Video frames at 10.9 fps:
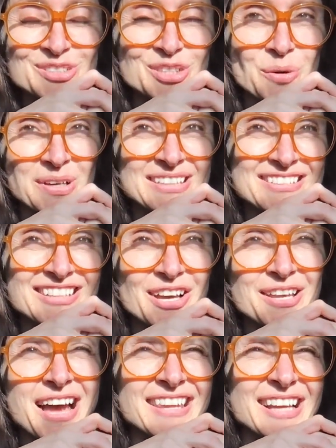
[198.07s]
So it's,
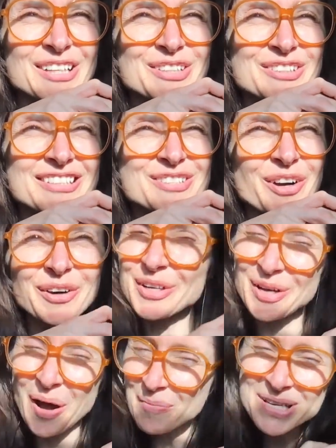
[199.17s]
like a
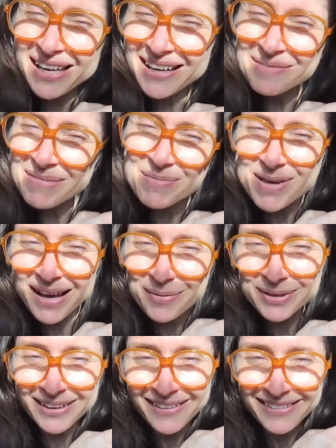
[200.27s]
dark comedy, maybe I
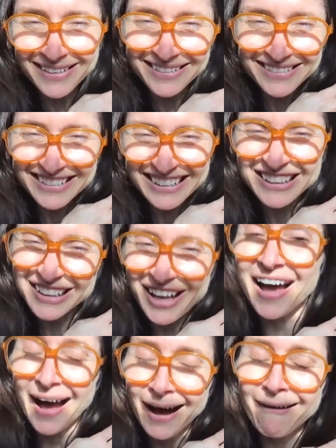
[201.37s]
would call it.
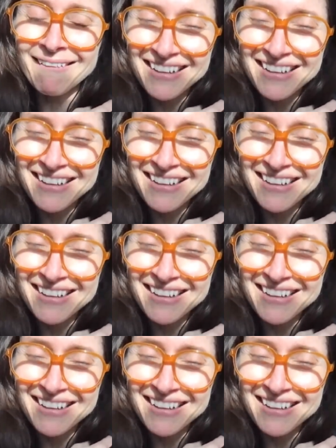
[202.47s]
Yeah.